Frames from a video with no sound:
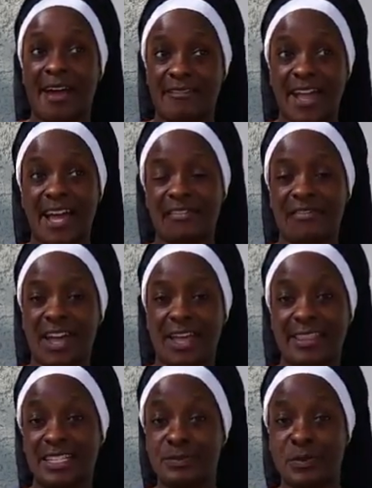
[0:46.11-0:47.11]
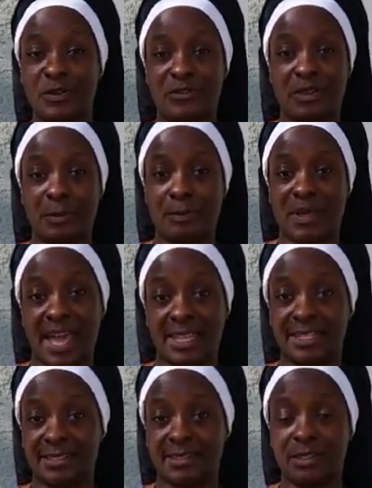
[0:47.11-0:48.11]
I've kind of found this perfect
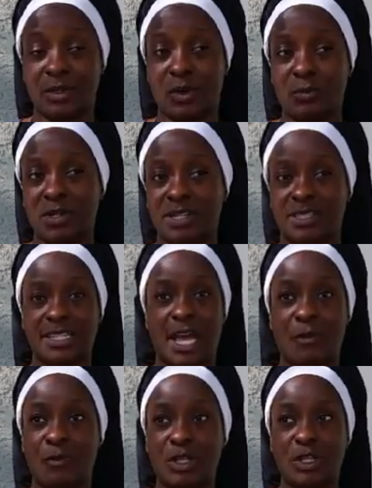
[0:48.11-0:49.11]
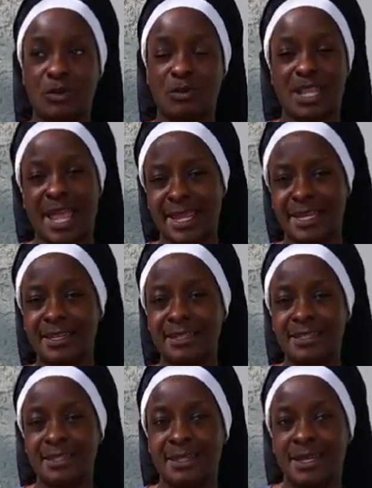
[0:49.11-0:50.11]
balance, because I really don't like
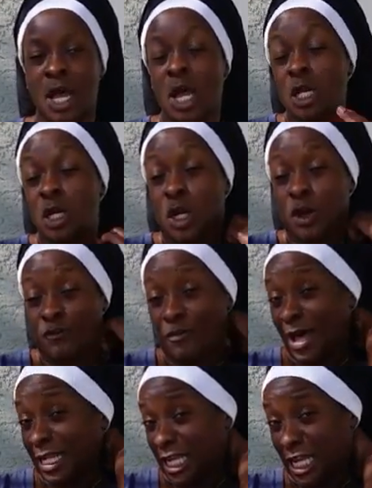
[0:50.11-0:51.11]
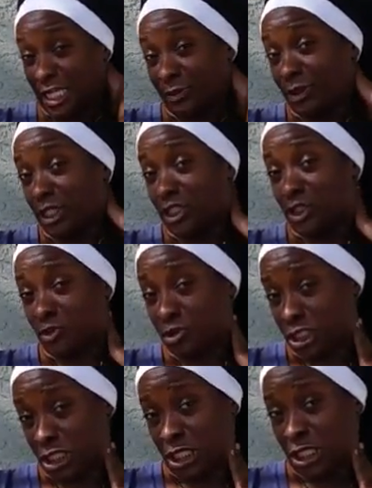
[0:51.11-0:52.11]
for my neck to be
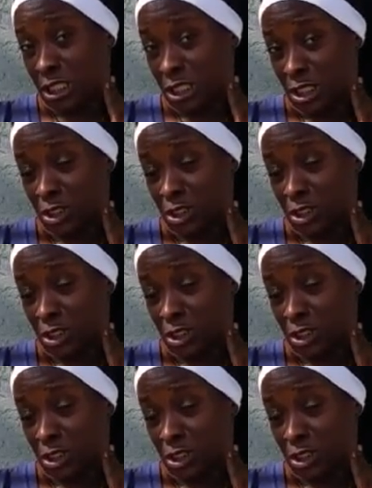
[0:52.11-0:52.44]
juicy.